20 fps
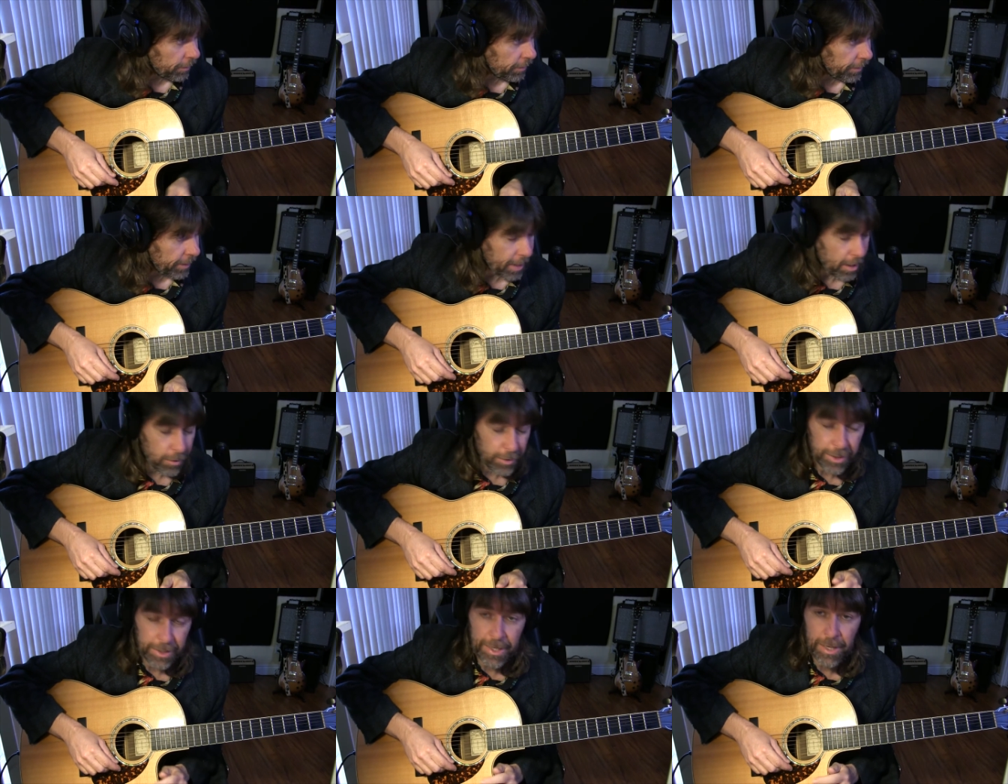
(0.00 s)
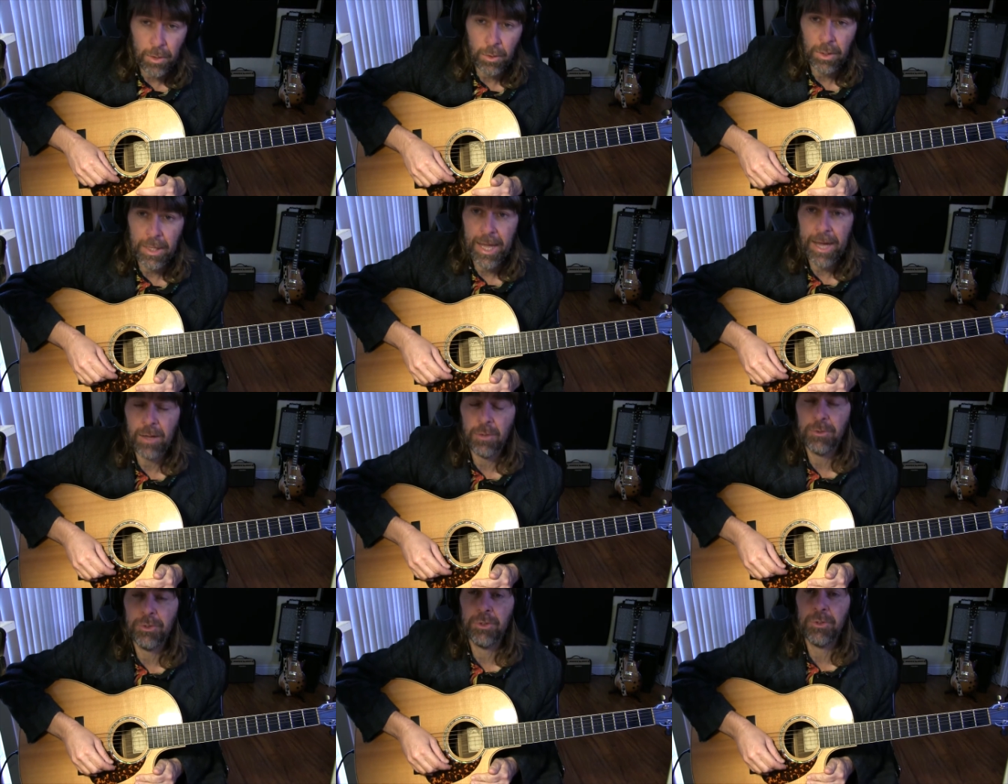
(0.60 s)
and counting out
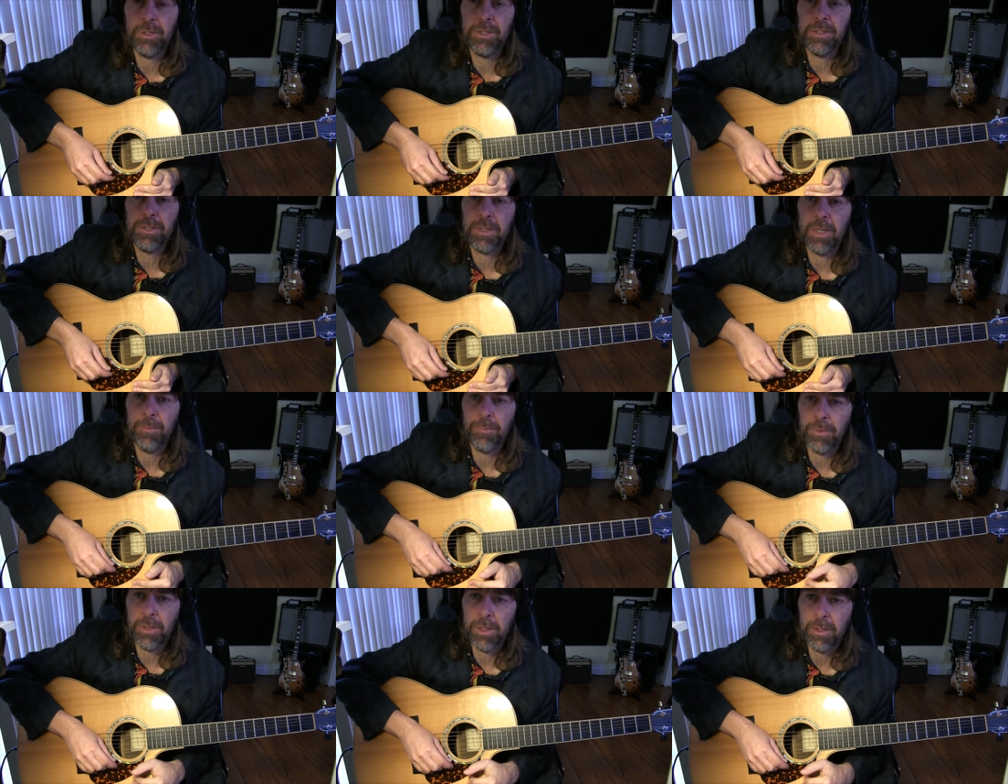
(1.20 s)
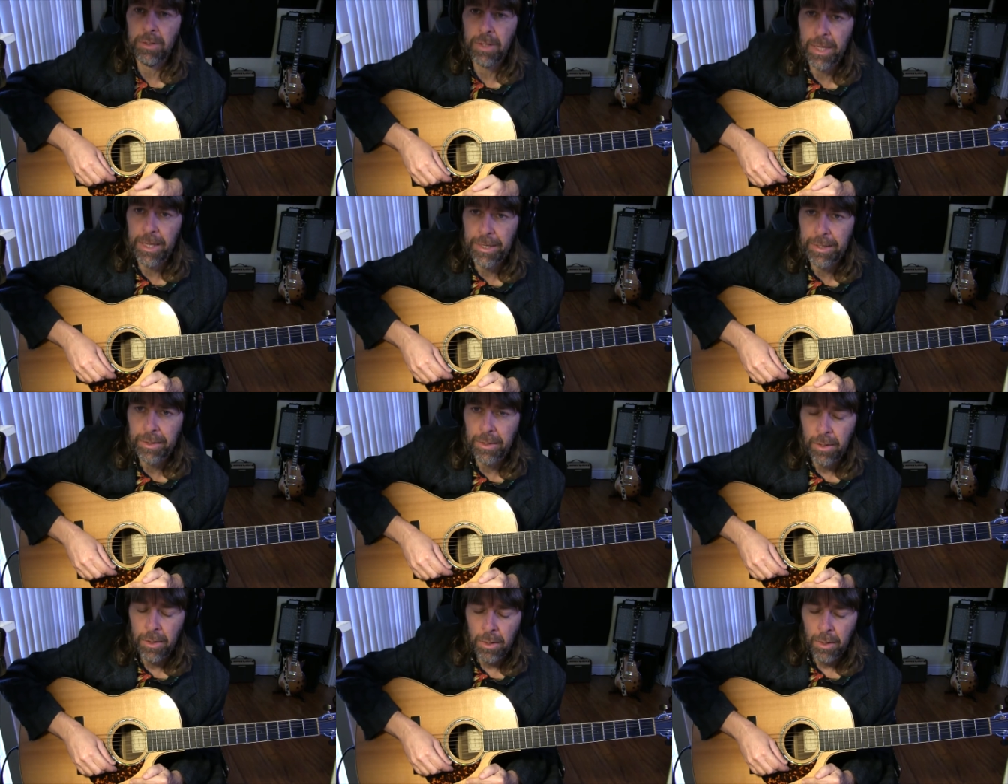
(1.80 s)
loud, doing something
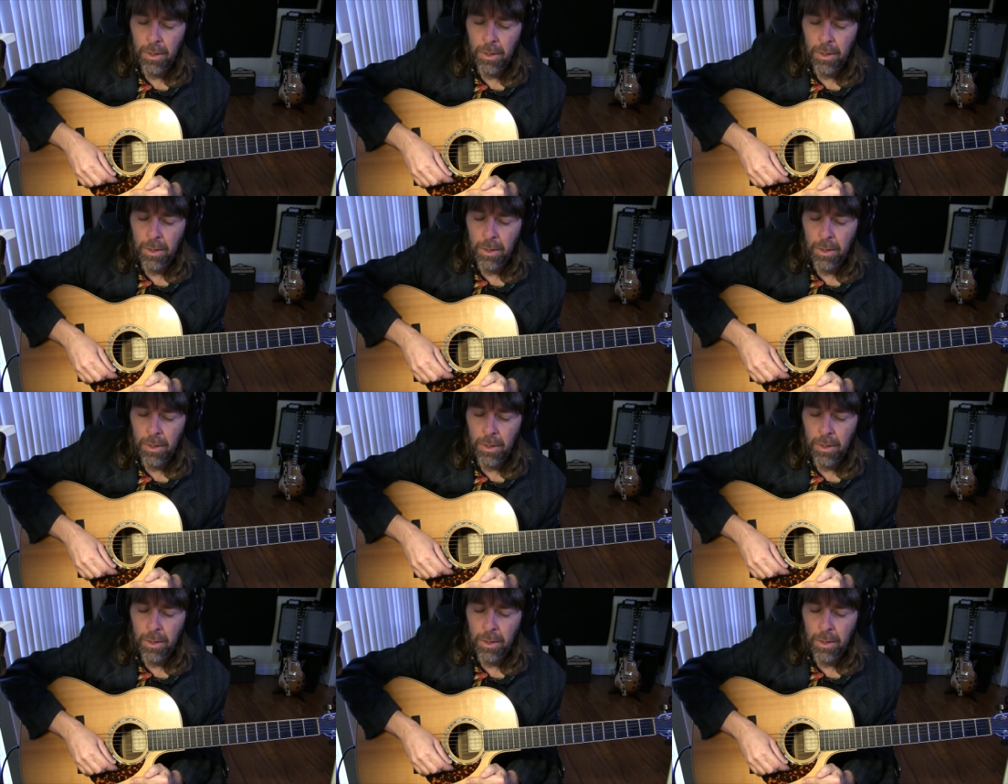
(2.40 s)
like,